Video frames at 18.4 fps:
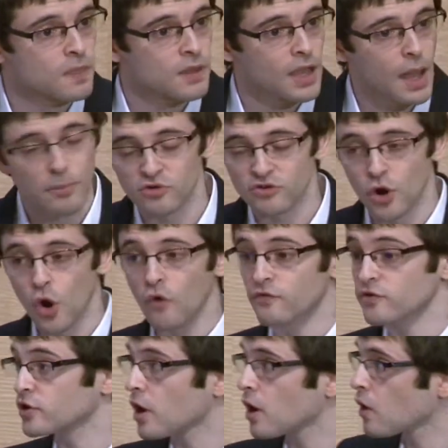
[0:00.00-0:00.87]
And
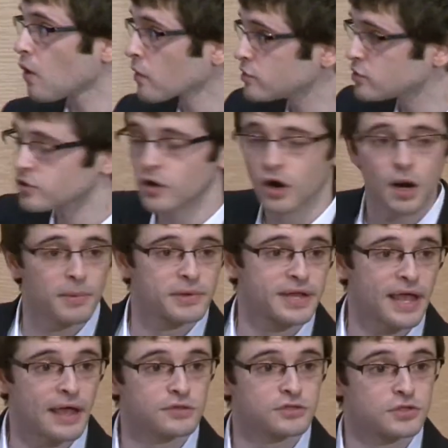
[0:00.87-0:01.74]
moreover, not only do carbon
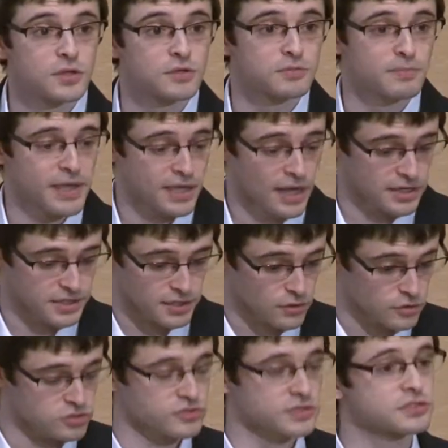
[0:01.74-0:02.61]
nanotubes make
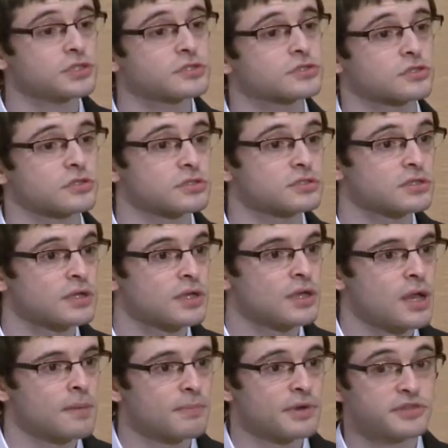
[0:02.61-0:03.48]
ideal transistors,
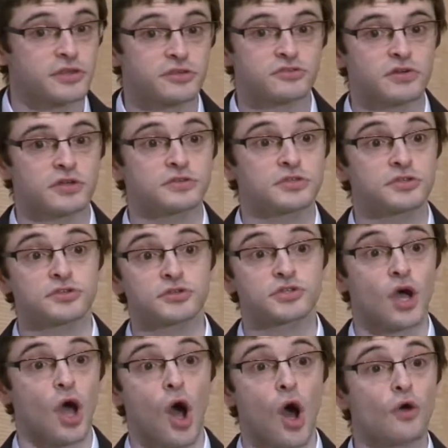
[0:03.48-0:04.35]
but these
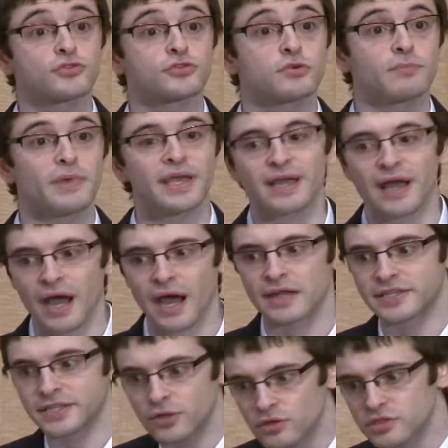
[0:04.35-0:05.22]
transistors also make
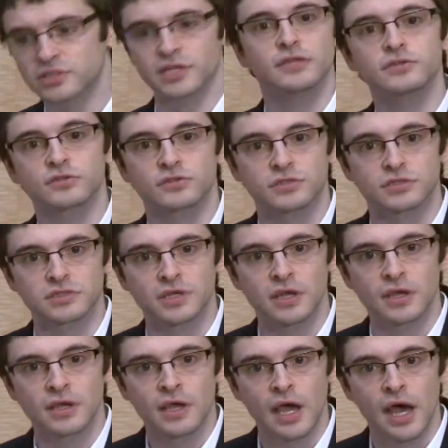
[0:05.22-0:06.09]
ideal sensors.
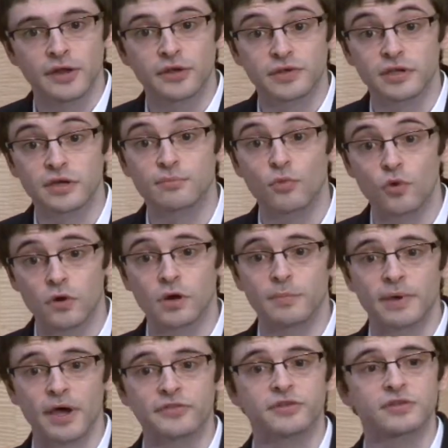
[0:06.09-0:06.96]
And you'll hear more
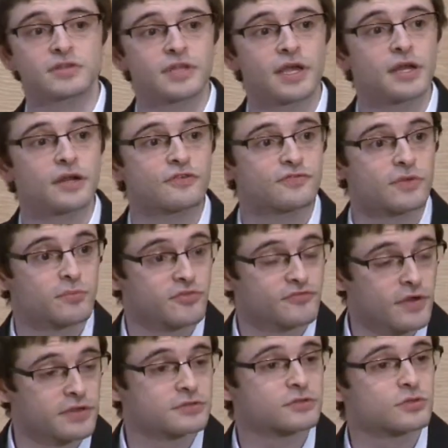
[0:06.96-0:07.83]
about this later from
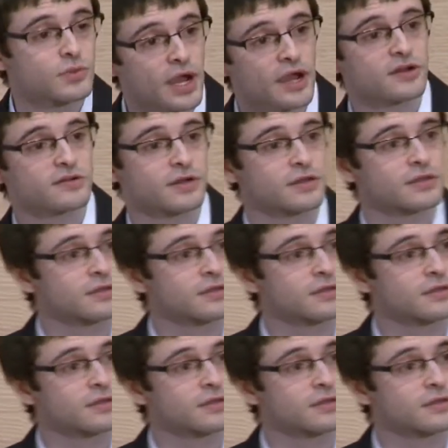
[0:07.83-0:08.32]
Professor Swager.